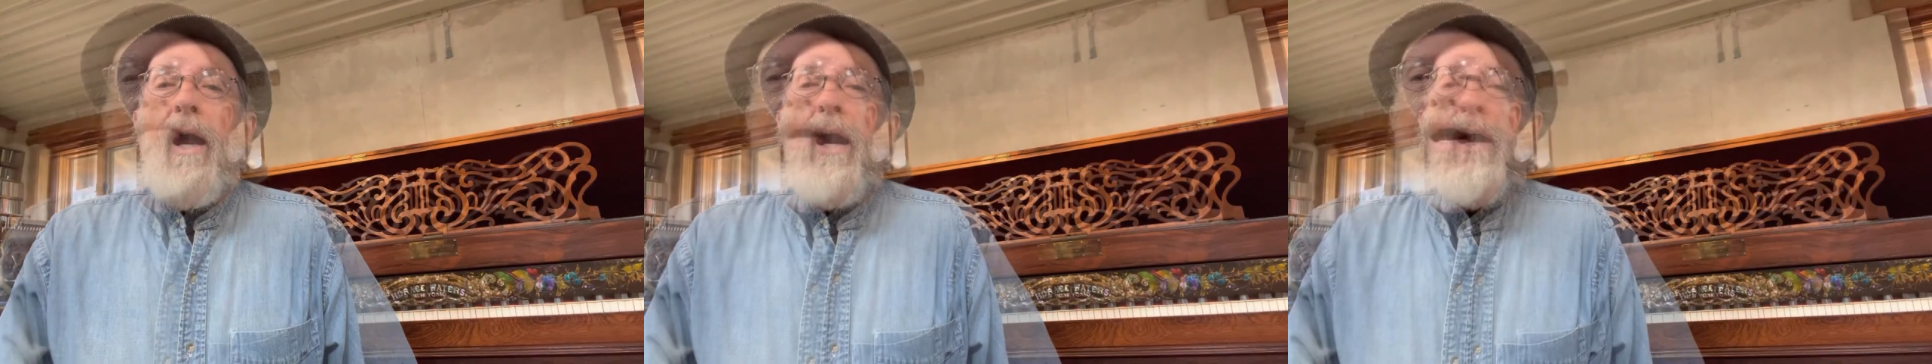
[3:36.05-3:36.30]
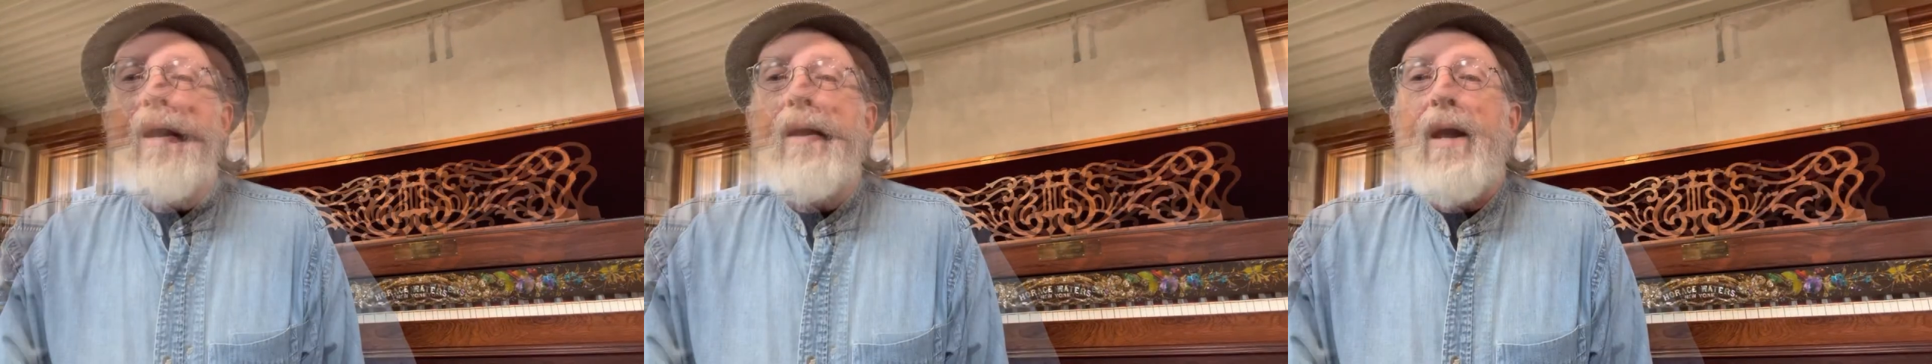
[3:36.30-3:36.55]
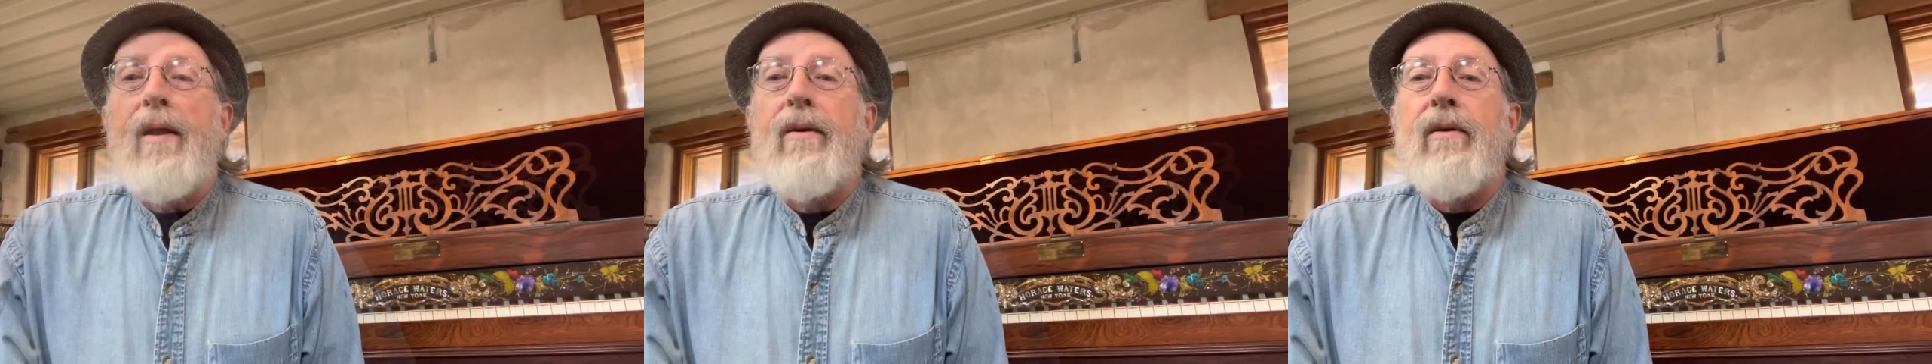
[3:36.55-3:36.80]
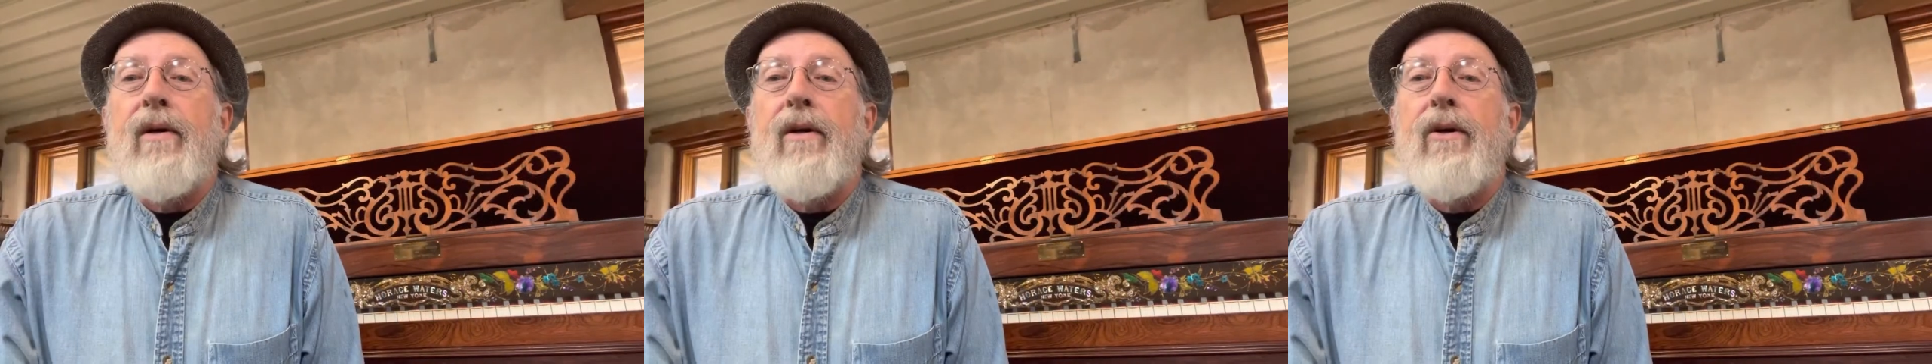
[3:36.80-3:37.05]
I
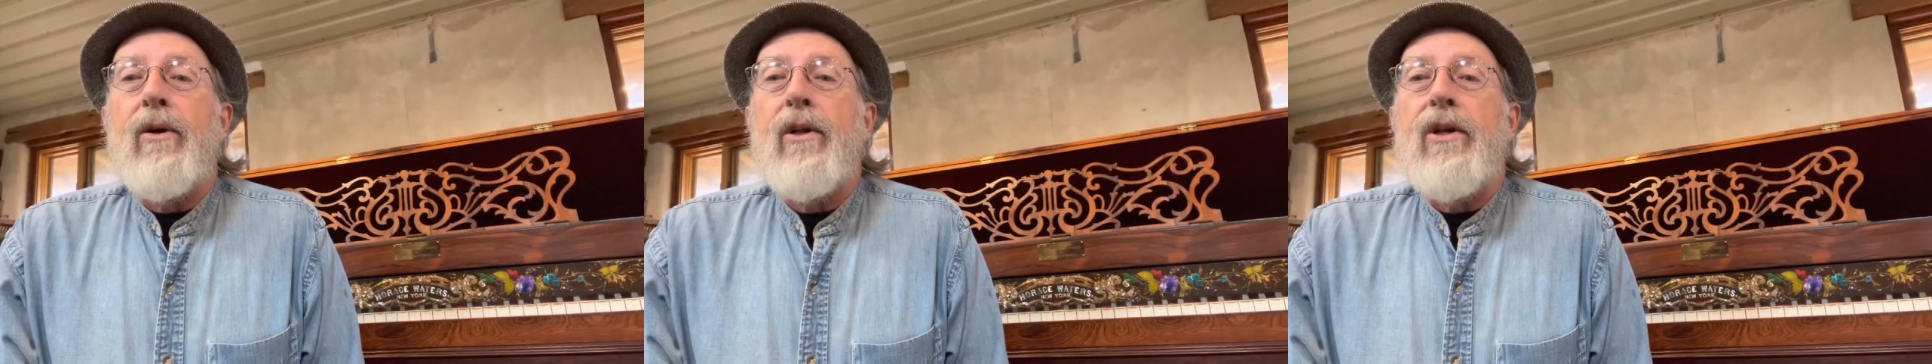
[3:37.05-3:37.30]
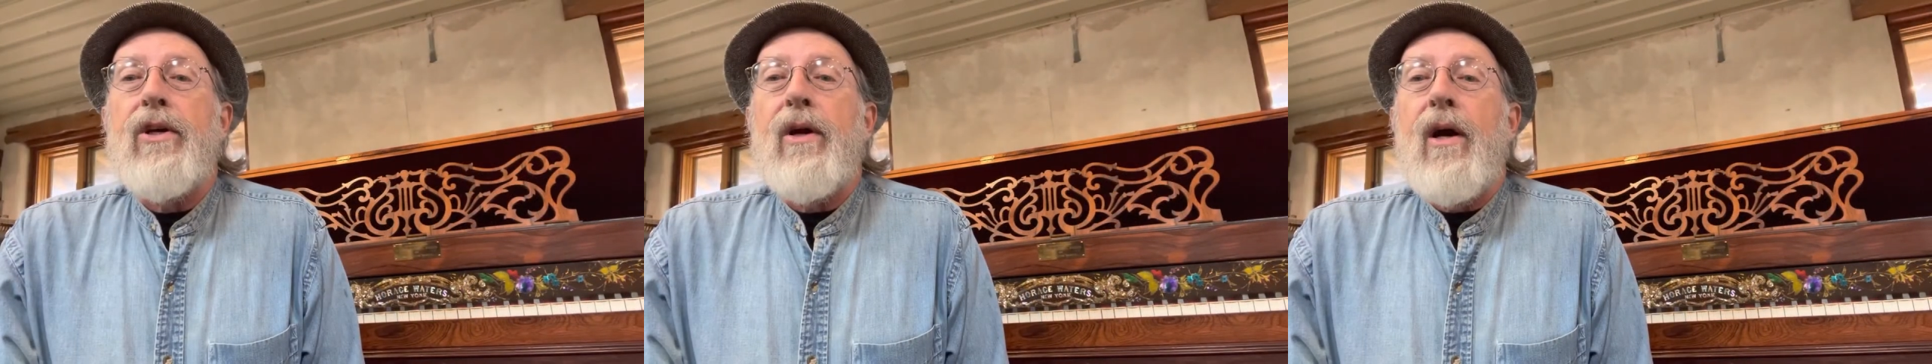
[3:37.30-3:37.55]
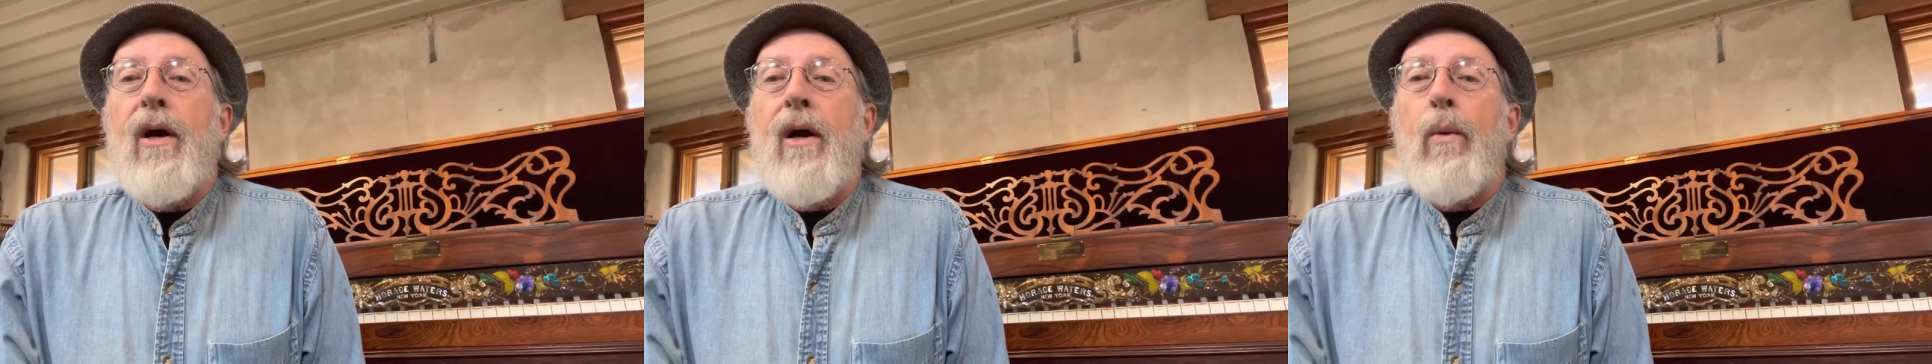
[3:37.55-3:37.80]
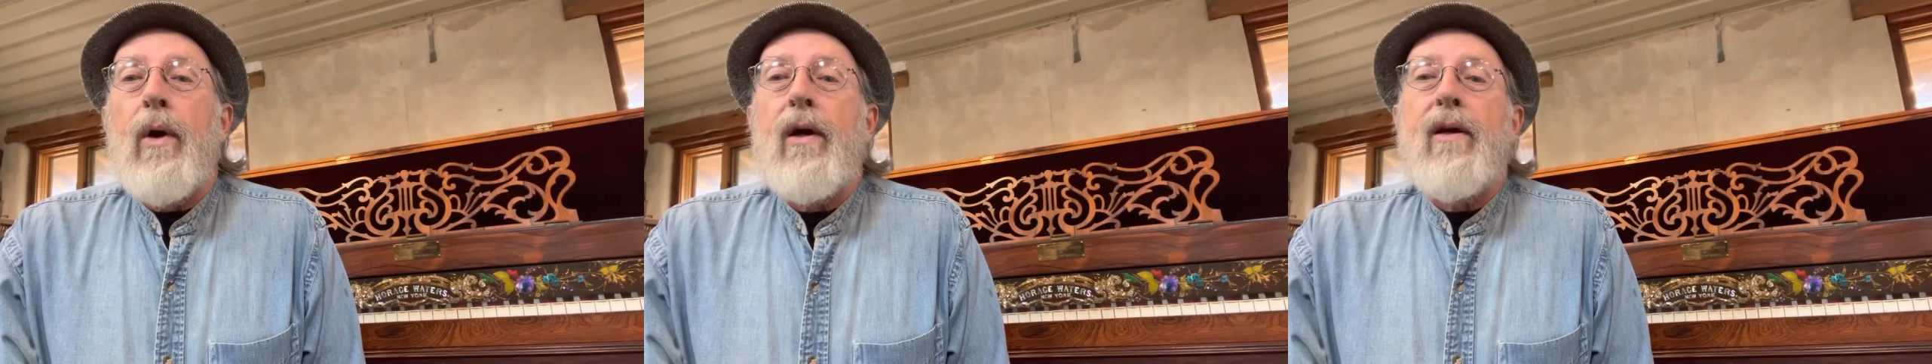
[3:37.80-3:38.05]
had an early
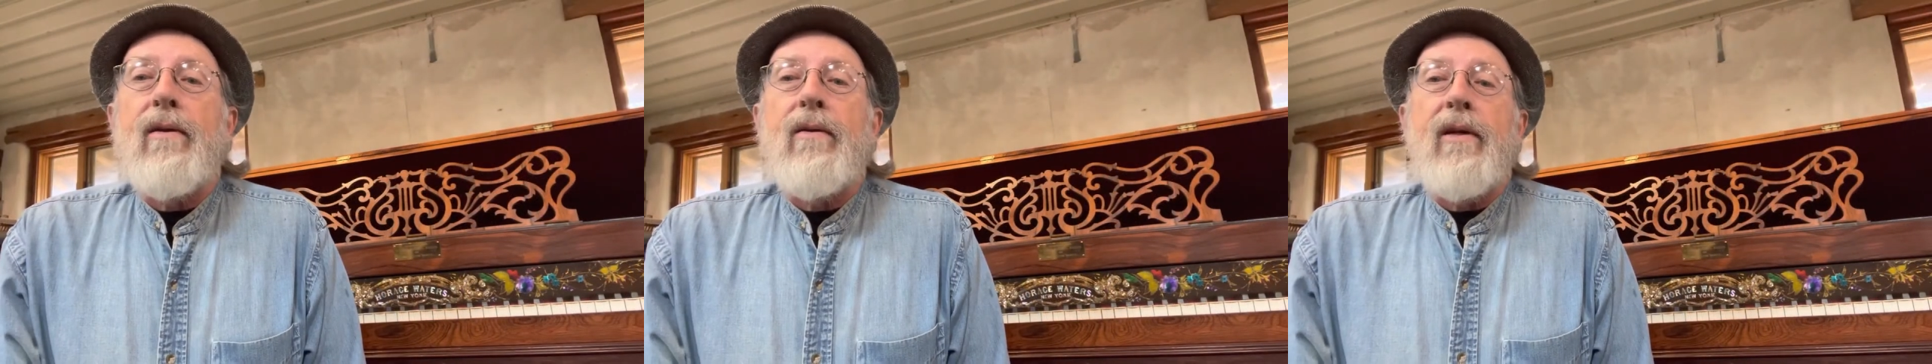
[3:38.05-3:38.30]
work